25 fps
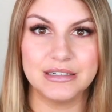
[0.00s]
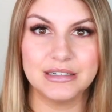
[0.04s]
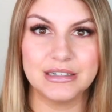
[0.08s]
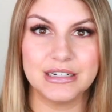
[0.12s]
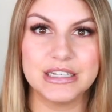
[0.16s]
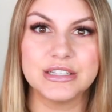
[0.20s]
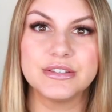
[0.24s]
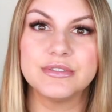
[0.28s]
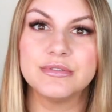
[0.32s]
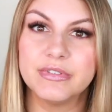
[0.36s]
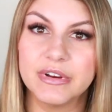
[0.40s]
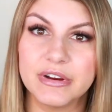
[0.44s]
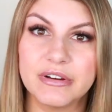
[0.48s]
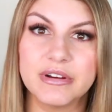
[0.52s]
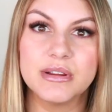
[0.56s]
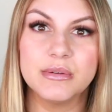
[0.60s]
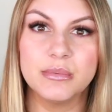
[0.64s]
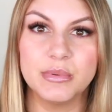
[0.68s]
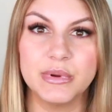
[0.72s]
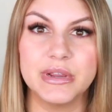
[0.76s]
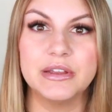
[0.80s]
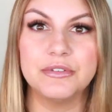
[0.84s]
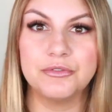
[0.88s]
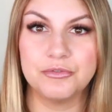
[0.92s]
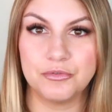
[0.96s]
It's very
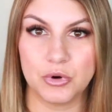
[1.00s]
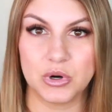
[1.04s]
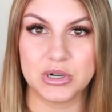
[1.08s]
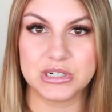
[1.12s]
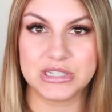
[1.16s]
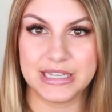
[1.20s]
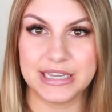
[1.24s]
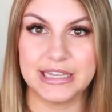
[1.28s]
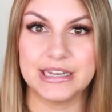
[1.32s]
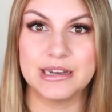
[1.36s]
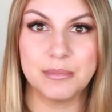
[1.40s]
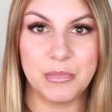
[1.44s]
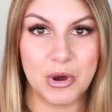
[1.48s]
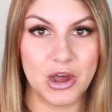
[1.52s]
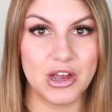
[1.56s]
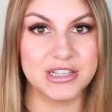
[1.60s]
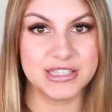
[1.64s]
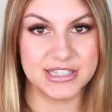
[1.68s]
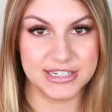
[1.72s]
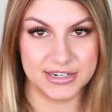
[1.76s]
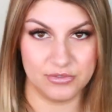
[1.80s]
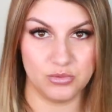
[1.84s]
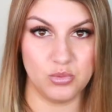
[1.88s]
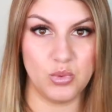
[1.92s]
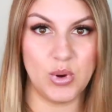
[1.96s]
reinforcing in a
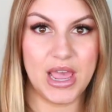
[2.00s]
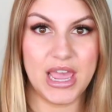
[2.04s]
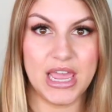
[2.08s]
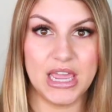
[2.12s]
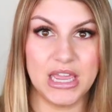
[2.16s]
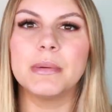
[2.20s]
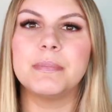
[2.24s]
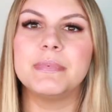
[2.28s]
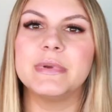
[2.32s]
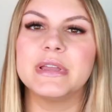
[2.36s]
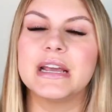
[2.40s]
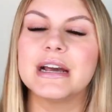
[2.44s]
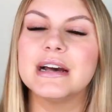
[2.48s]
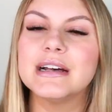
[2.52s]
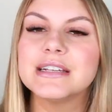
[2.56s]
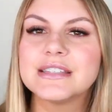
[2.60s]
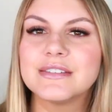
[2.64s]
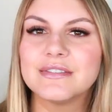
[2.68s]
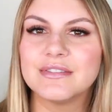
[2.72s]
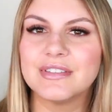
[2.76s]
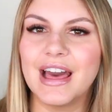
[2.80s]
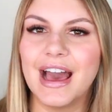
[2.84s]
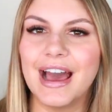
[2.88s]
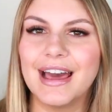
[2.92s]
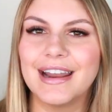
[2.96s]
positive way. But because
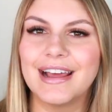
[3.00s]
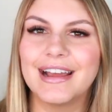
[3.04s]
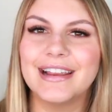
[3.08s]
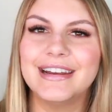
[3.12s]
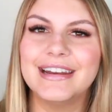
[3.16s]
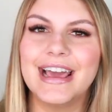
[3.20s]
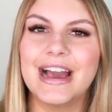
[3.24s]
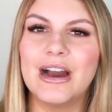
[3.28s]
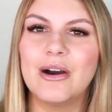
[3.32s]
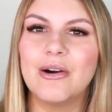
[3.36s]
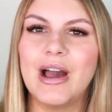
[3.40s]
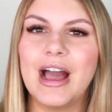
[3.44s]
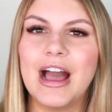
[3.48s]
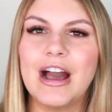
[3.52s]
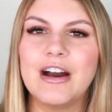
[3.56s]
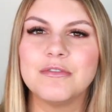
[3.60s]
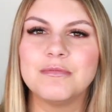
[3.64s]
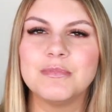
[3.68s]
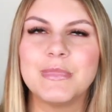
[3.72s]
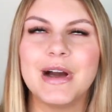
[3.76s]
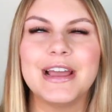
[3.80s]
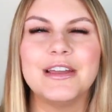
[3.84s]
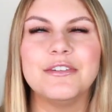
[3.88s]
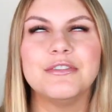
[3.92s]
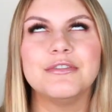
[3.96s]
of that, I now have
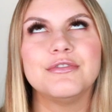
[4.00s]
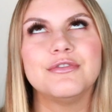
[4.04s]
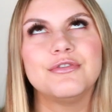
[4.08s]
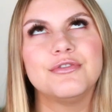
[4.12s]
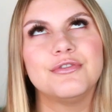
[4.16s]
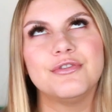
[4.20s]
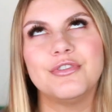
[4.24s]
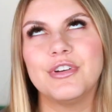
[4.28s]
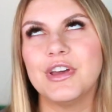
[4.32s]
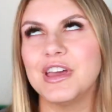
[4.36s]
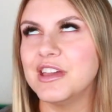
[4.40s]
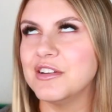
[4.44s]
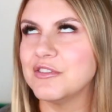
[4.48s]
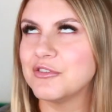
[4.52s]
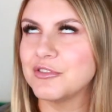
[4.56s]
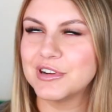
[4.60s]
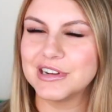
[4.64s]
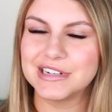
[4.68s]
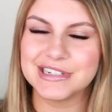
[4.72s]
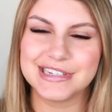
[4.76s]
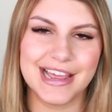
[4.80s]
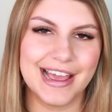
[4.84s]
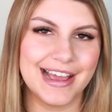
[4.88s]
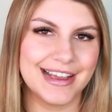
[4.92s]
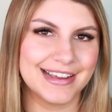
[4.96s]
my
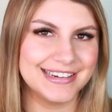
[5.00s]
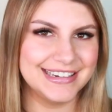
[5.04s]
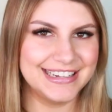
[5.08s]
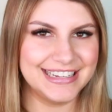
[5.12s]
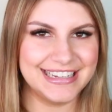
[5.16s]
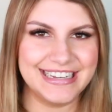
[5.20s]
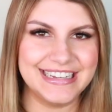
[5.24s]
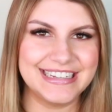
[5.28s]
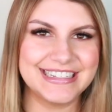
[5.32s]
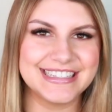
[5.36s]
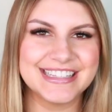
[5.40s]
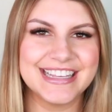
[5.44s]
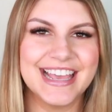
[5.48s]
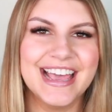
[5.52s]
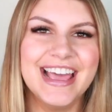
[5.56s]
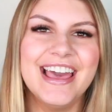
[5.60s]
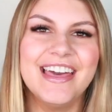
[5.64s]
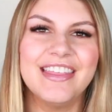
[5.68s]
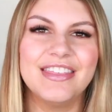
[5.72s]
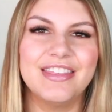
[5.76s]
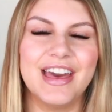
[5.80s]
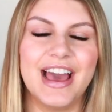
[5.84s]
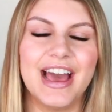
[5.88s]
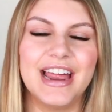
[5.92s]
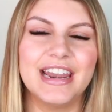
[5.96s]
favorite techniques
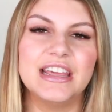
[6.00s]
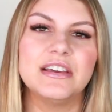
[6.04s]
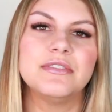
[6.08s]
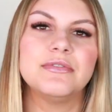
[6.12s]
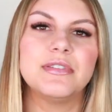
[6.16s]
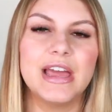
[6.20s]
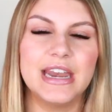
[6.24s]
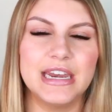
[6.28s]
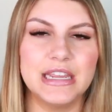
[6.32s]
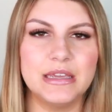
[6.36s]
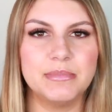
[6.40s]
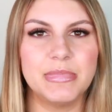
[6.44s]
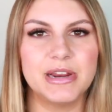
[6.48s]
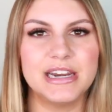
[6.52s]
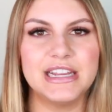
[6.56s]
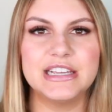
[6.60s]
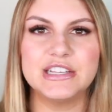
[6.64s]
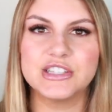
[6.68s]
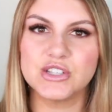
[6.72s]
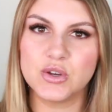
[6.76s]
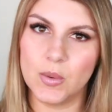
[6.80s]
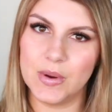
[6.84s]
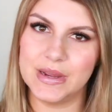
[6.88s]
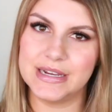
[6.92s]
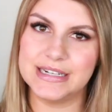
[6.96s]
that if anybody
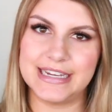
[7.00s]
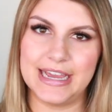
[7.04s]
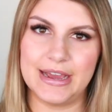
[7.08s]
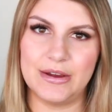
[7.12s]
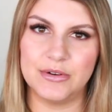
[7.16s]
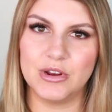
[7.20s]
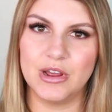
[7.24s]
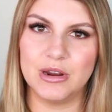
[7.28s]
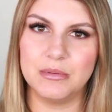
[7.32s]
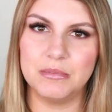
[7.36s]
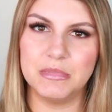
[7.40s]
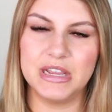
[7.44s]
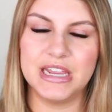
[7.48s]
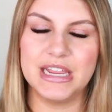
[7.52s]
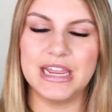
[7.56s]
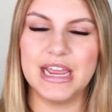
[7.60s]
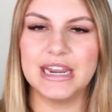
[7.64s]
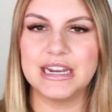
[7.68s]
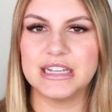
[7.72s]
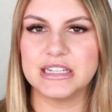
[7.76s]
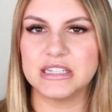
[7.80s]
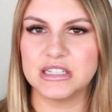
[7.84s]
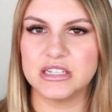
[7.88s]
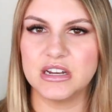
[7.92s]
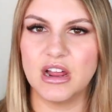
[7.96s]
is going down on me and
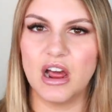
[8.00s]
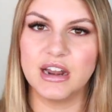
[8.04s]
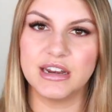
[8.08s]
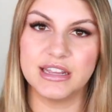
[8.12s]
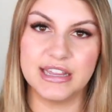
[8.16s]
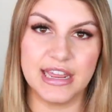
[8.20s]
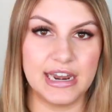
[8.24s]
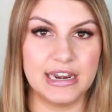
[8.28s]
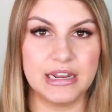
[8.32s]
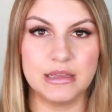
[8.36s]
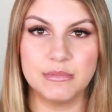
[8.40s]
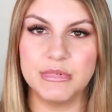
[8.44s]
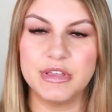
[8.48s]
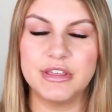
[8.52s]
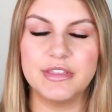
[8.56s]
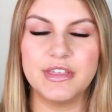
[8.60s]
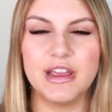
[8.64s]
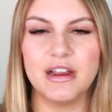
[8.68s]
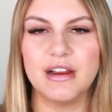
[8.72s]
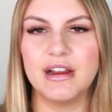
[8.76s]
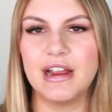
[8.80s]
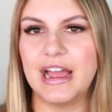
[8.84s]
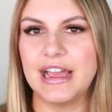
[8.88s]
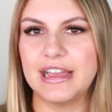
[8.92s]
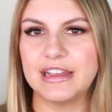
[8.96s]
it's not getting me
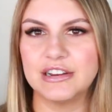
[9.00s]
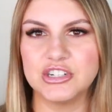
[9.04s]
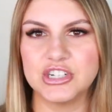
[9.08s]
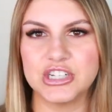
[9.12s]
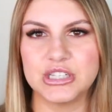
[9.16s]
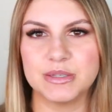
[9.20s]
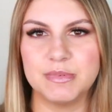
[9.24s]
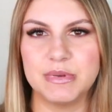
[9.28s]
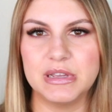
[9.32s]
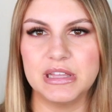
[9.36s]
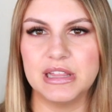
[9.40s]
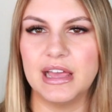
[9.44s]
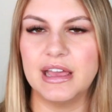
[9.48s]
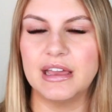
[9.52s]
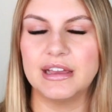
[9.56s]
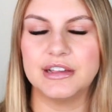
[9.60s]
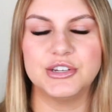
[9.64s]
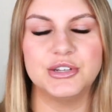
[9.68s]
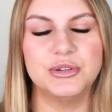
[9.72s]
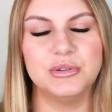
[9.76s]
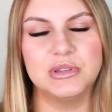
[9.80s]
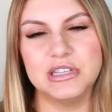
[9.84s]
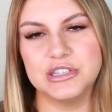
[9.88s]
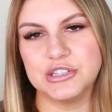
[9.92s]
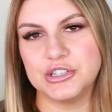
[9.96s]
there, I can just be like,
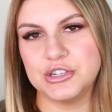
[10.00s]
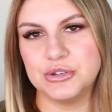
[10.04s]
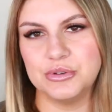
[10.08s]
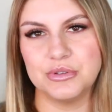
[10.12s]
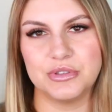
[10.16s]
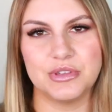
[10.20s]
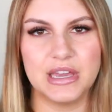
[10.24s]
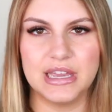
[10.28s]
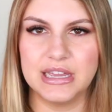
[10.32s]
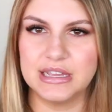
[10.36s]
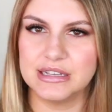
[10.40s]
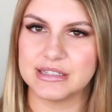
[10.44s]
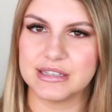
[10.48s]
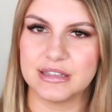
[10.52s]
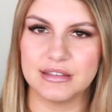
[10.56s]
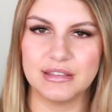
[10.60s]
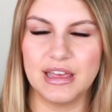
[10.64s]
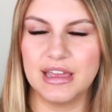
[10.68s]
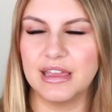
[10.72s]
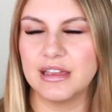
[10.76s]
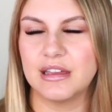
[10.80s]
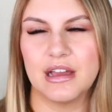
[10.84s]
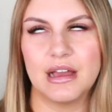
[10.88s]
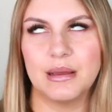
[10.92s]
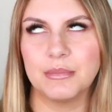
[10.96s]
do these two things and
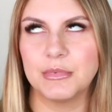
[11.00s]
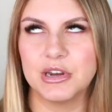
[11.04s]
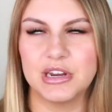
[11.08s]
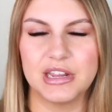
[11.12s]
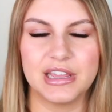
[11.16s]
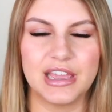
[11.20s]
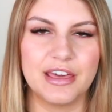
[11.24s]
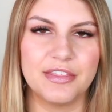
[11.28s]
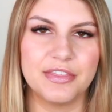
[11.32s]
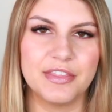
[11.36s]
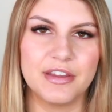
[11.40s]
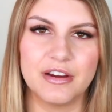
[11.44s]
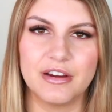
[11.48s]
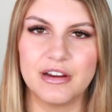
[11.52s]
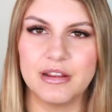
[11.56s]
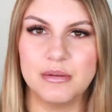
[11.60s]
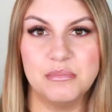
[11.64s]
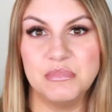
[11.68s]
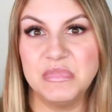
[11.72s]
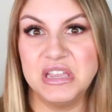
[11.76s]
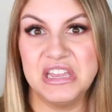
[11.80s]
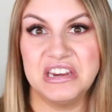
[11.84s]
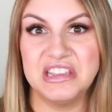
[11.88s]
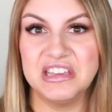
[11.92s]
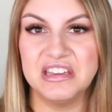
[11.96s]
like, I'm gonna get there
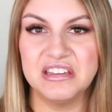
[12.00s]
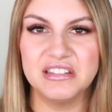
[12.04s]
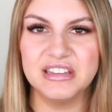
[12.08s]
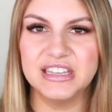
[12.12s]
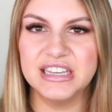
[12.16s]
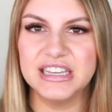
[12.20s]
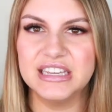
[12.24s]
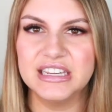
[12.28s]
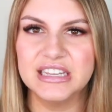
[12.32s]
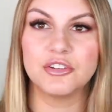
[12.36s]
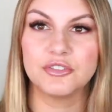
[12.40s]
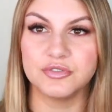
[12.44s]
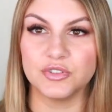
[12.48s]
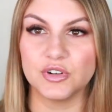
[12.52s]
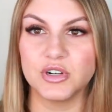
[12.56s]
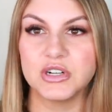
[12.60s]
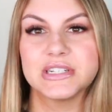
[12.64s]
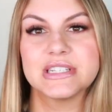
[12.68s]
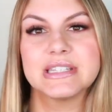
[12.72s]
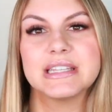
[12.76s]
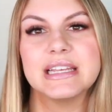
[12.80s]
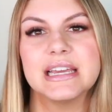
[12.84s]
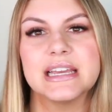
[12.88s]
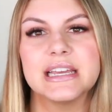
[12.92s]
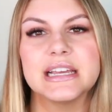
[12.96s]
immediately. The
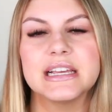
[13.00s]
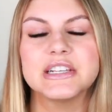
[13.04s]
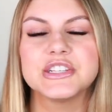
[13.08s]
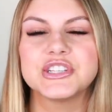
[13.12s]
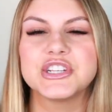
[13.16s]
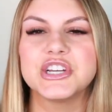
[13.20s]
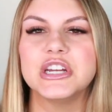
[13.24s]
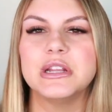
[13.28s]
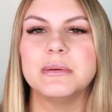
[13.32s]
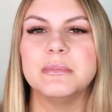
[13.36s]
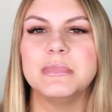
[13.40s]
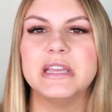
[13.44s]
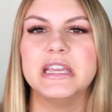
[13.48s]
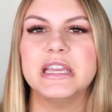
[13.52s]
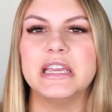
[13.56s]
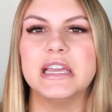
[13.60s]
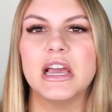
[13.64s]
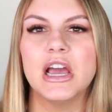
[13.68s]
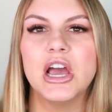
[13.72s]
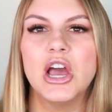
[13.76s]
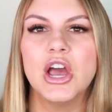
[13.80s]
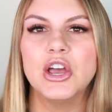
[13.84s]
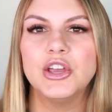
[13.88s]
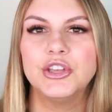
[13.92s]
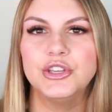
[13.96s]
first thing is gonna
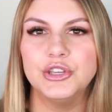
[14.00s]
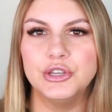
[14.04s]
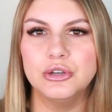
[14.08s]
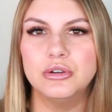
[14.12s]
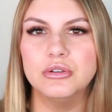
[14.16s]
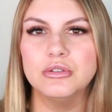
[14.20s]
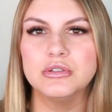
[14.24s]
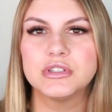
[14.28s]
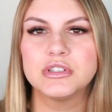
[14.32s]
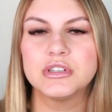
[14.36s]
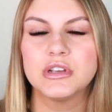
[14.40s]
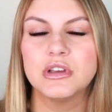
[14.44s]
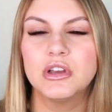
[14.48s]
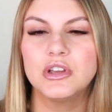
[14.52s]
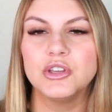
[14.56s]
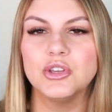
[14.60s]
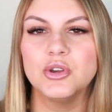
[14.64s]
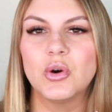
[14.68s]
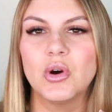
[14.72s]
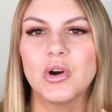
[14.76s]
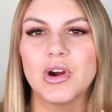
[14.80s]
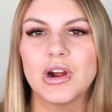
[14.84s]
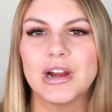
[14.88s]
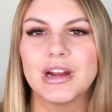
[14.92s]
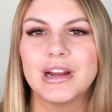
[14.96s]
be use
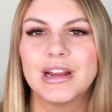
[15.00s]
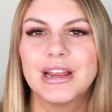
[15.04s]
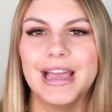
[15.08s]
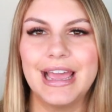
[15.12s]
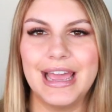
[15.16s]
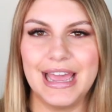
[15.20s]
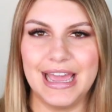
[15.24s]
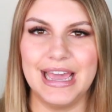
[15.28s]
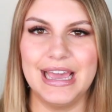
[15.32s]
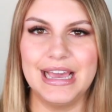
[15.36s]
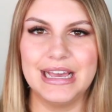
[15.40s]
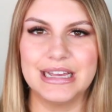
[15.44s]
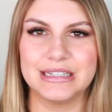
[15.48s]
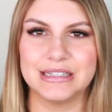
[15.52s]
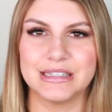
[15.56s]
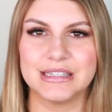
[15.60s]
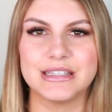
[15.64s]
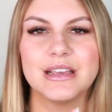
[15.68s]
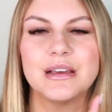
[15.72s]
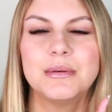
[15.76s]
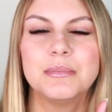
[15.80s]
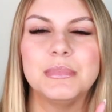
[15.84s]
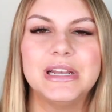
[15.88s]
your hands.